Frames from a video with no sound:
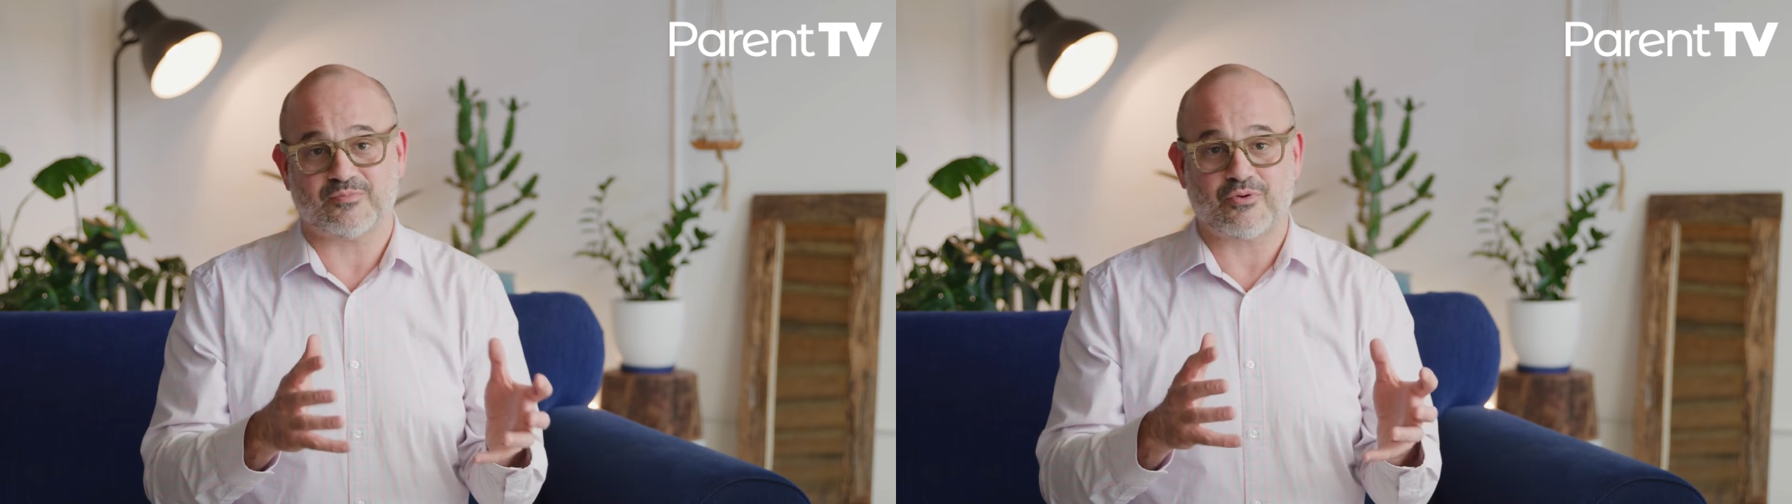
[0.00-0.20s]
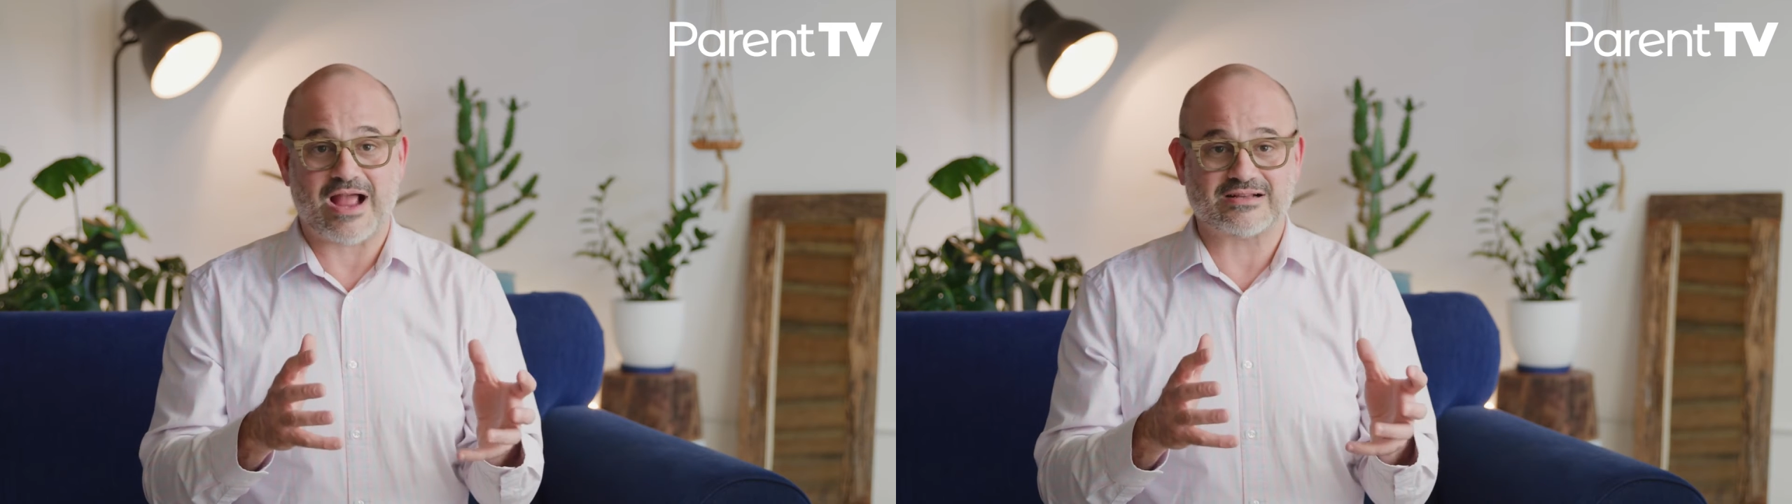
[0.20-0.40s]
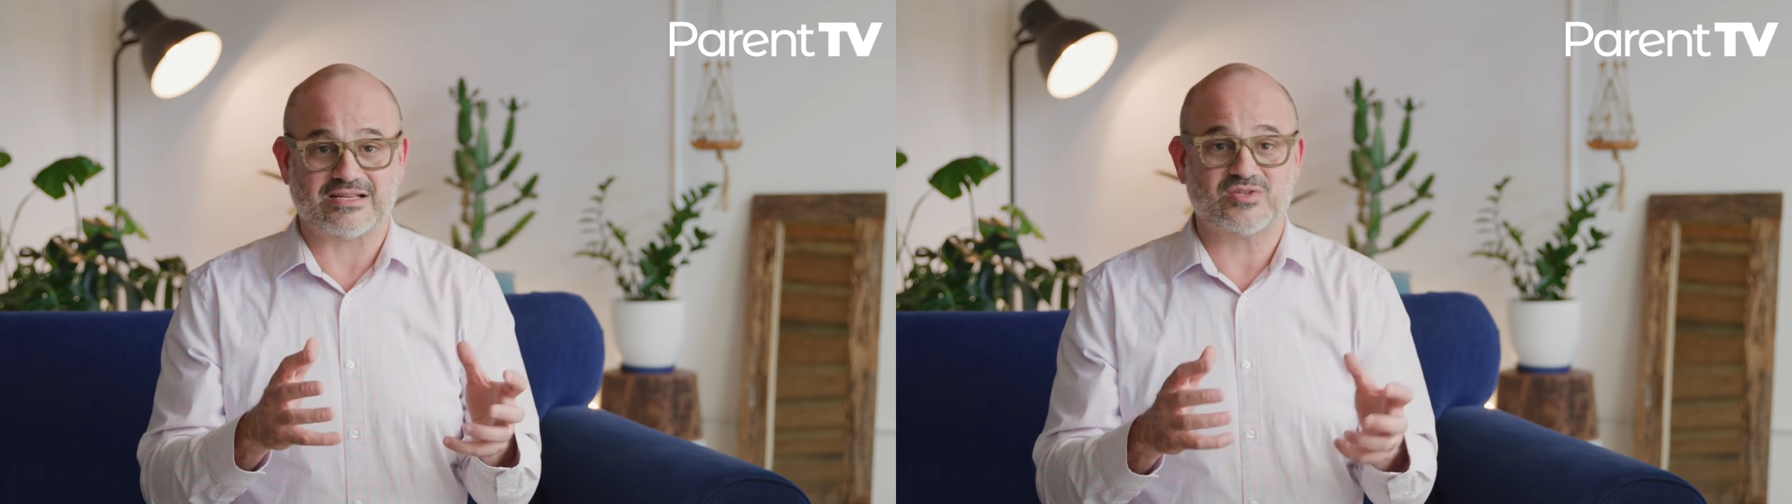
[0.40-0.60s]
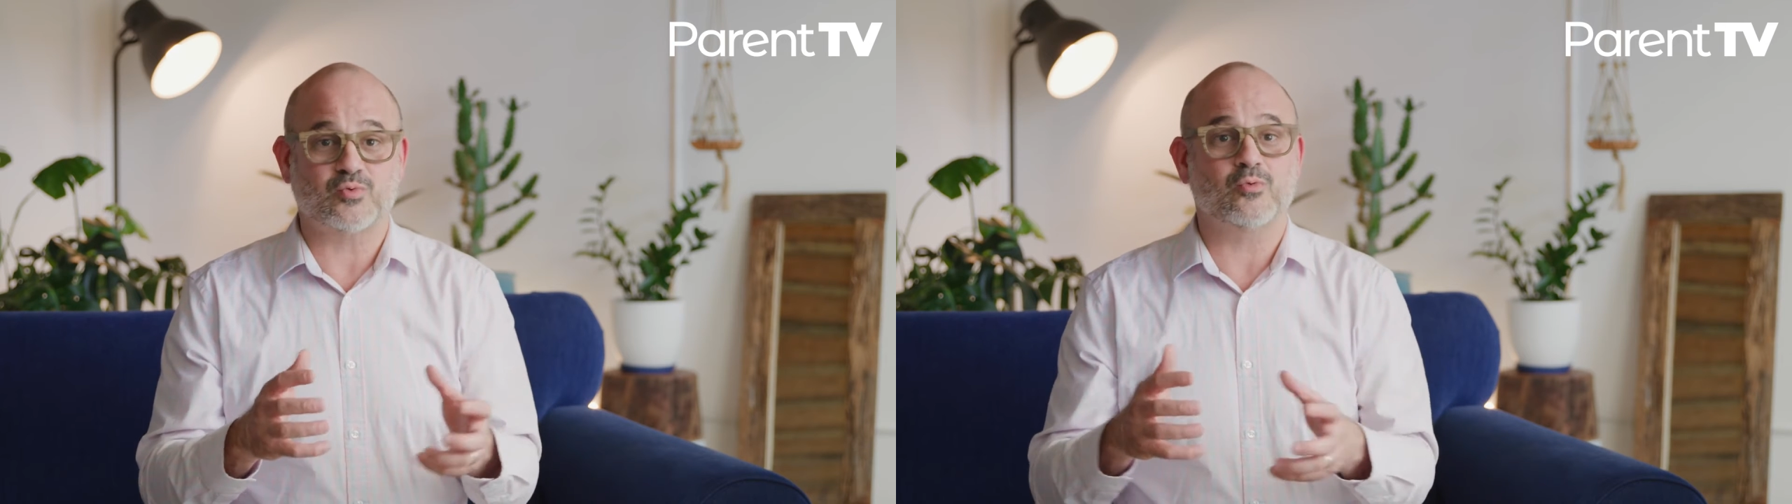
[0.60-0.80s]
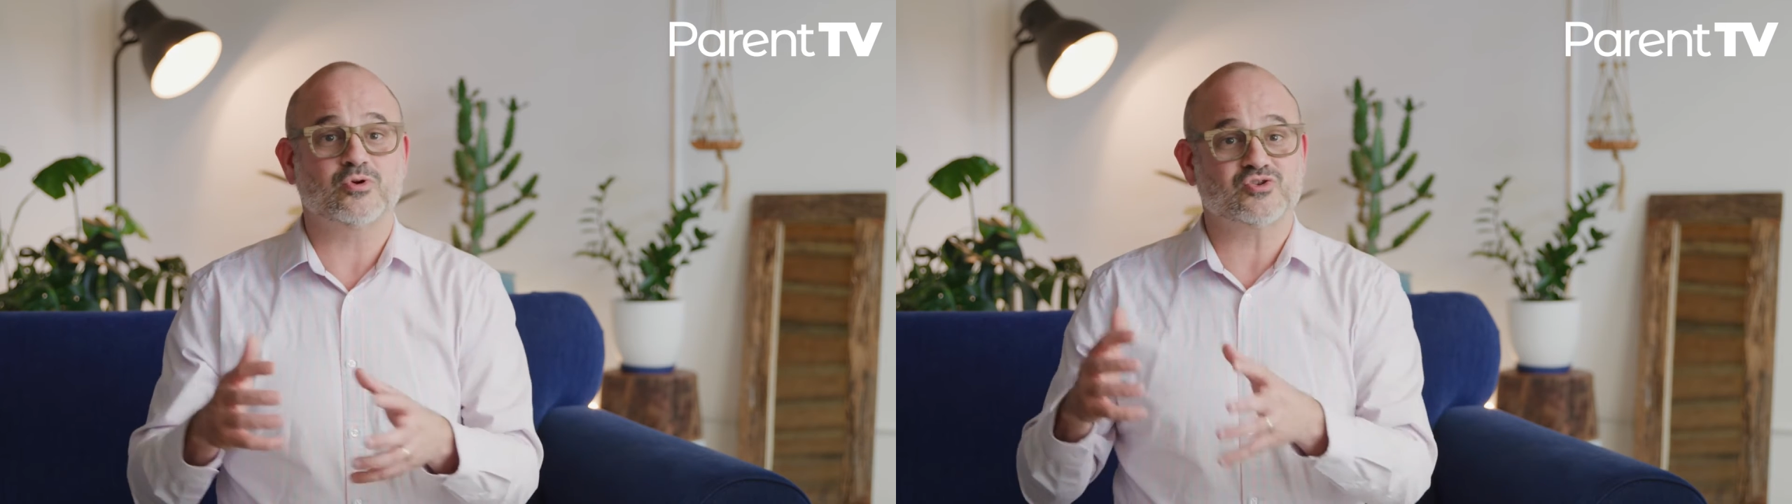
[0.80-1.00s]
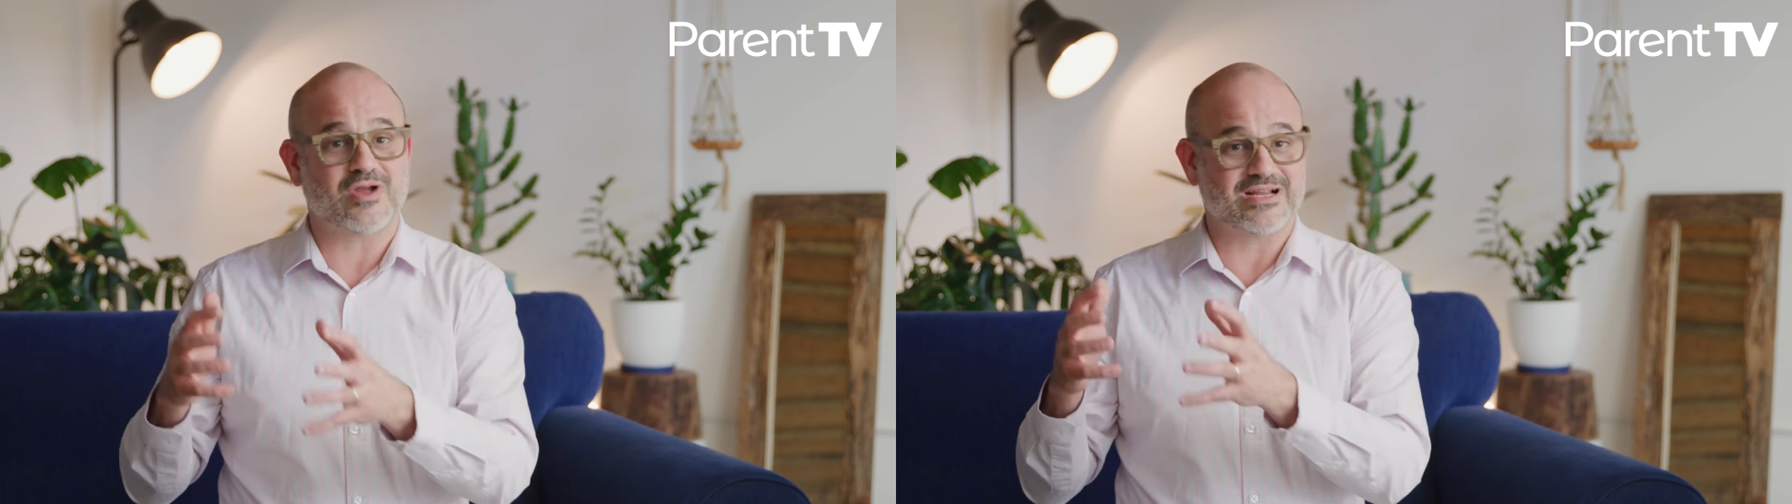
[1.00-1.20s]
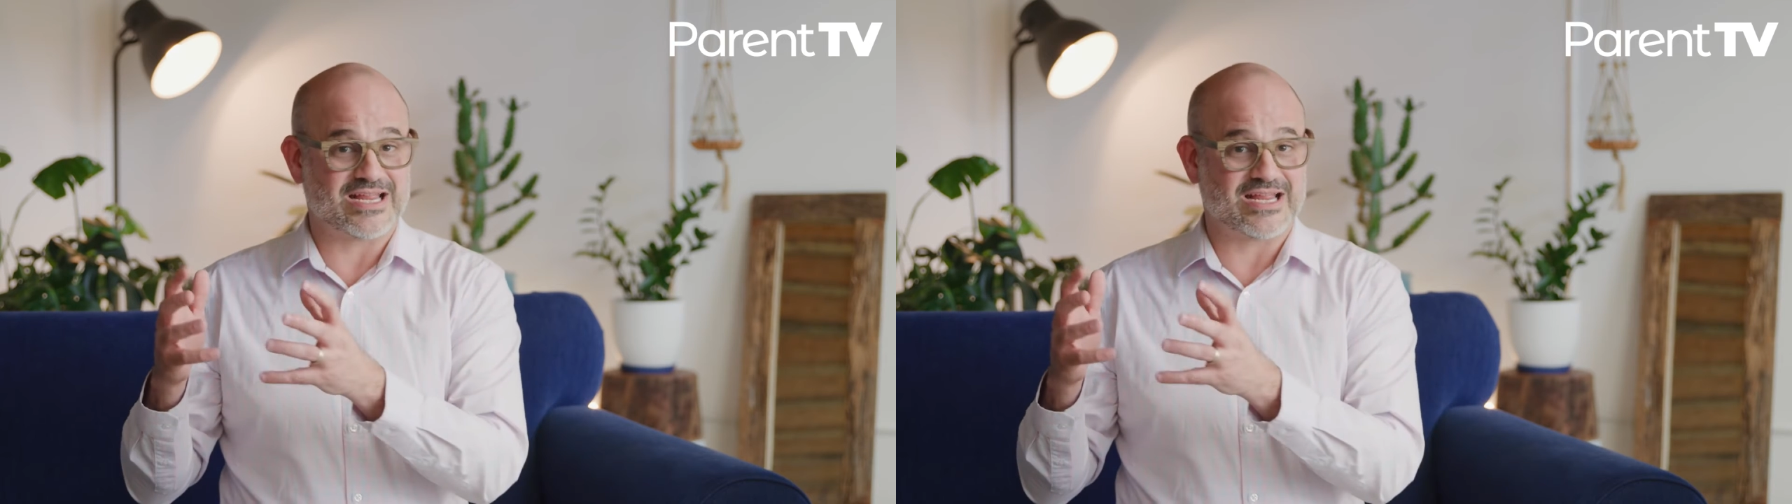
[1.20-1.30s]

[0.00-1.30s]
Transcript: practice when we're trying